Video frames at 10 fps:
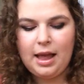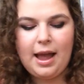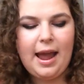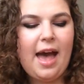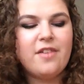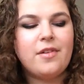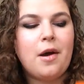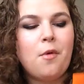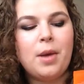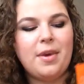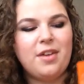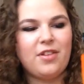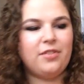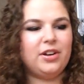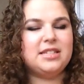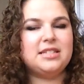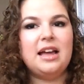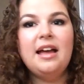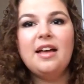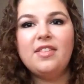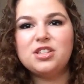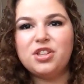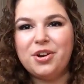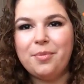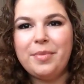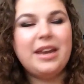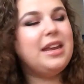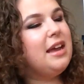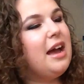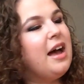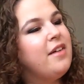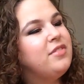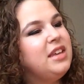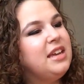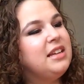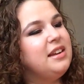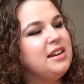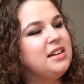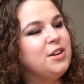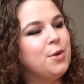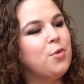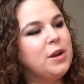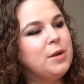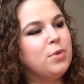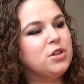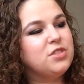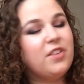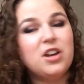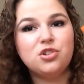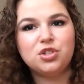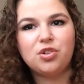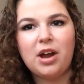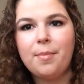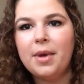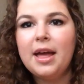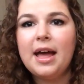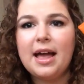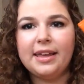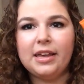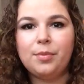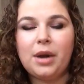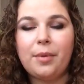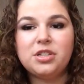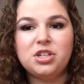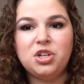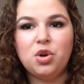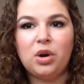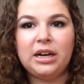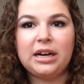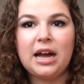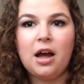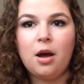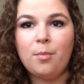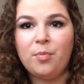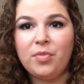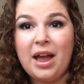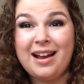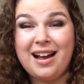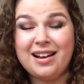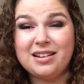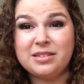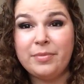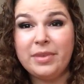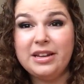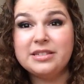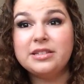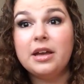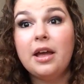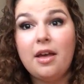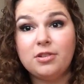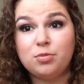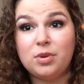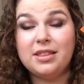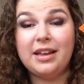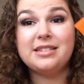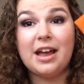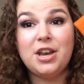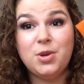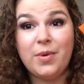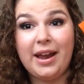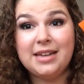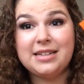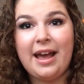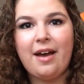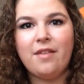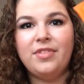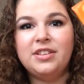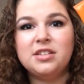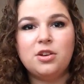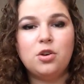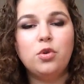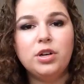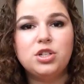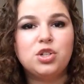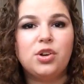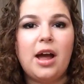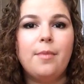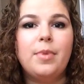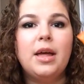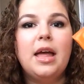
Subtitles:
I have one of my favorites. This little mini of the Clean and Clear Morning Burst Facial Scrub. Again, when I went to New York, I got some minis. This is one of the things I knew I had to have. This is an orange scrub.